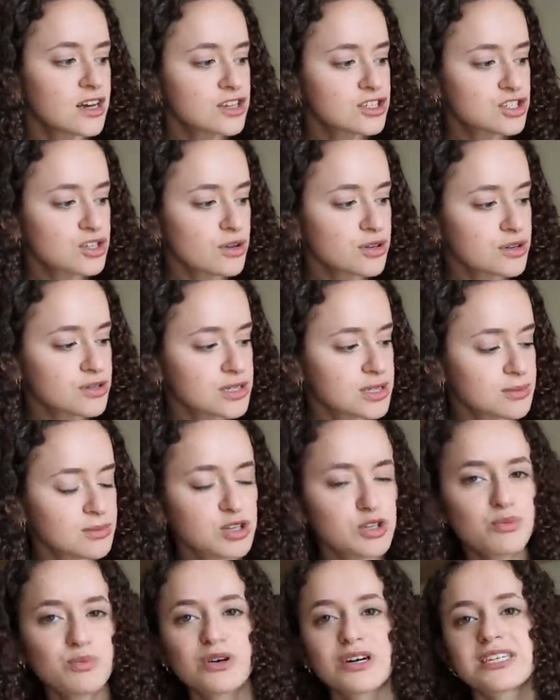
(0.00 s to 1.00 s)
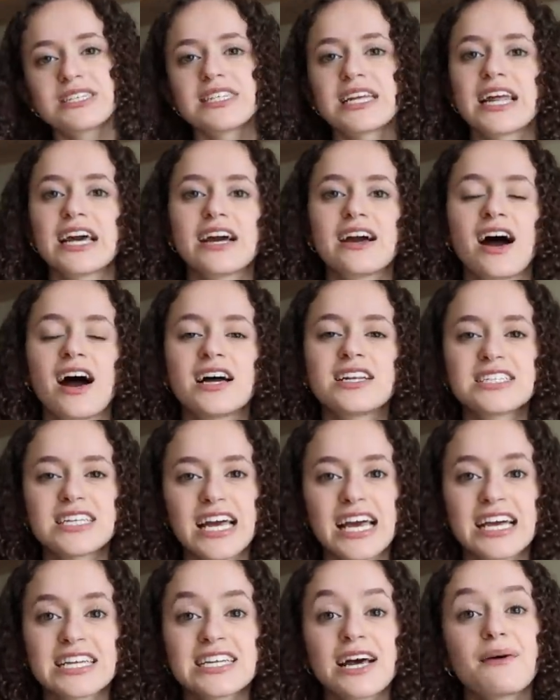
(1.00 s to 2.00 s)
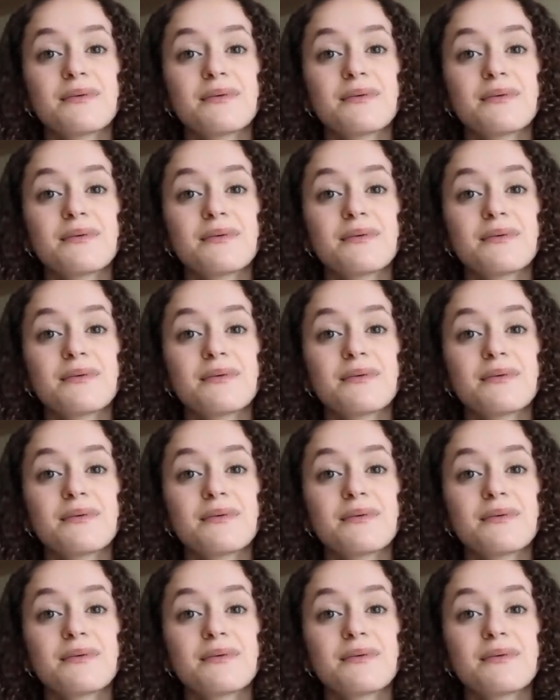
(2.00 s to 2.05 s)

show you some new books that I got, and